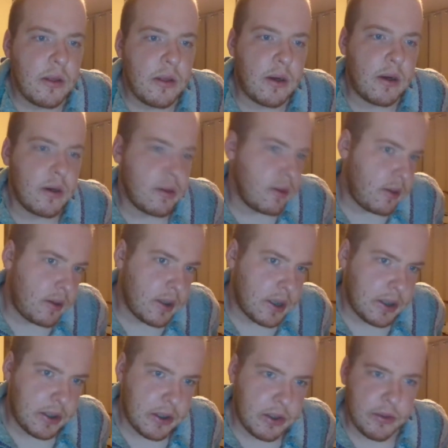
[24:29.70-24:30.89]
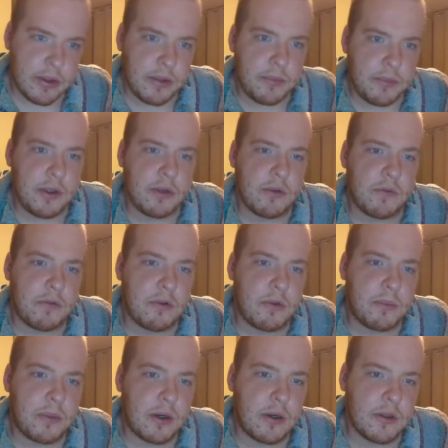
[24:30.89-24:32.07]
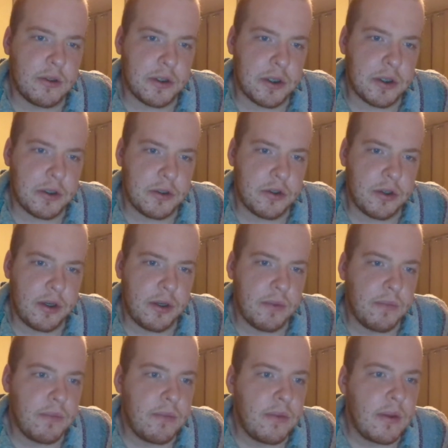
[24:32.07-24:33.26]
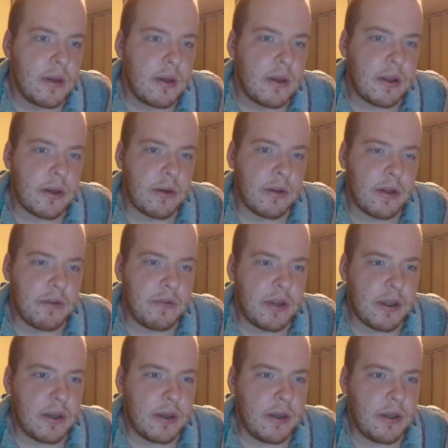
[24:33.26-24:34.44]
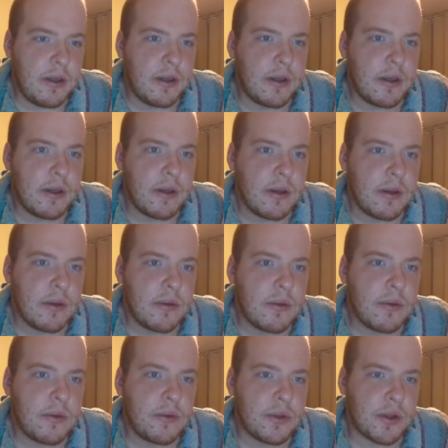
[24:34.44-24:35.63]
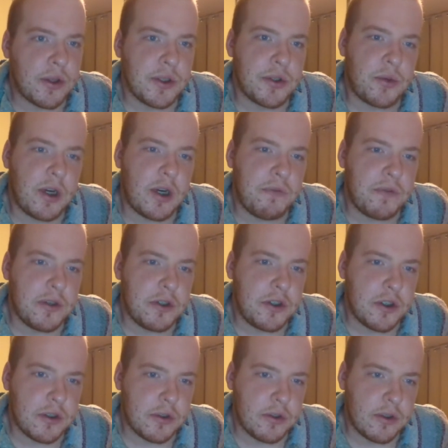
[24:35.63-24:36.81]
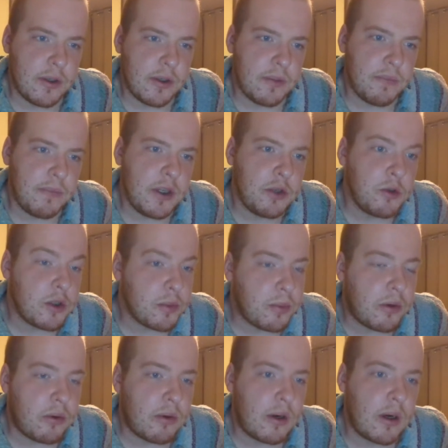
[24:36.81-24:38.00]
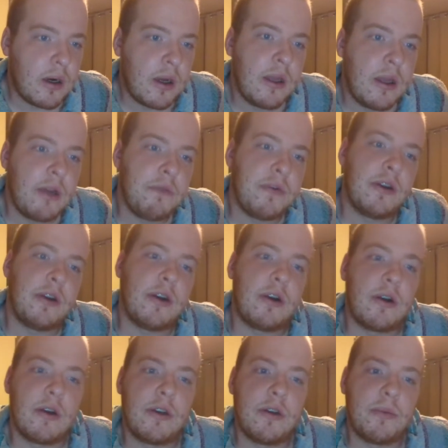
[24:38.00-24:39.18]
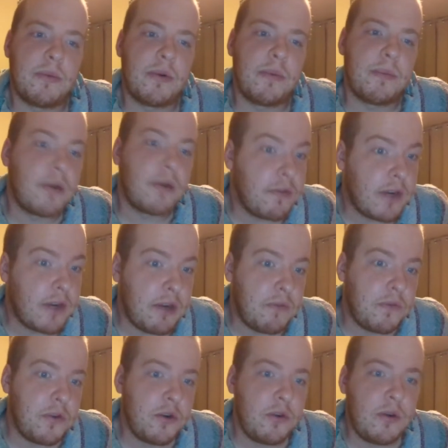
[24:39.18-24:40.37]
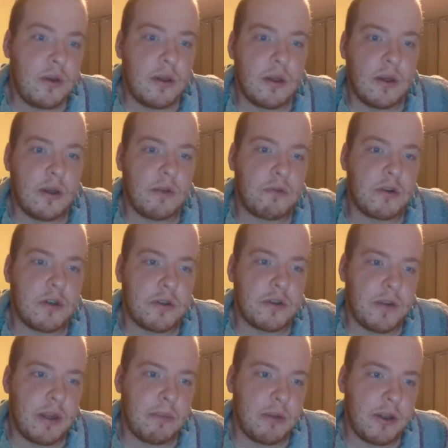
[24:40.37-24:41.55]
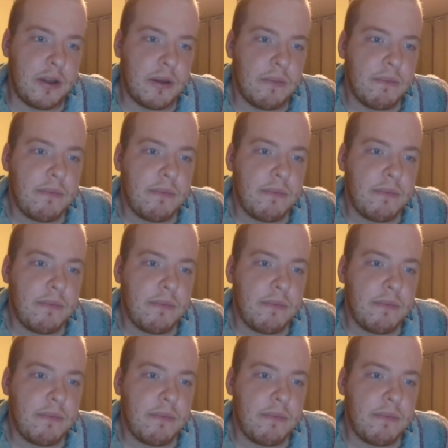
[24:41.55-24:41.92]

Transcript: long, long ago in a beautiful part of this country. There lived an Indian with his wife and children. He was poor and found it hard to provide food enough for his family.